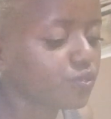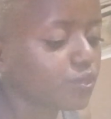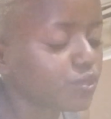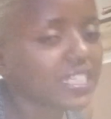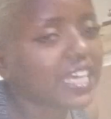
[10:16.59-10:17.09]

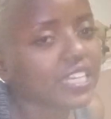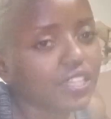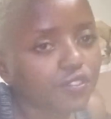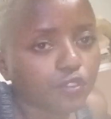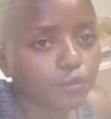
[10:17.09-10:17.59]

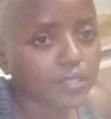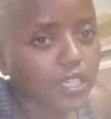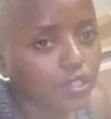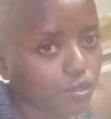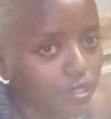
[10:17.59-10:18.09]
resigning from
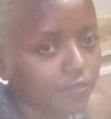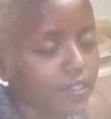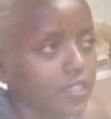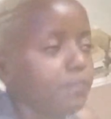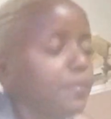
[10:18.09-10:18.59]
Cytonn
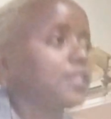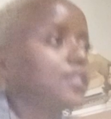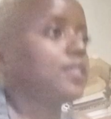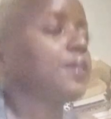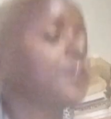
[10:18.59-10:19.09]
Investments.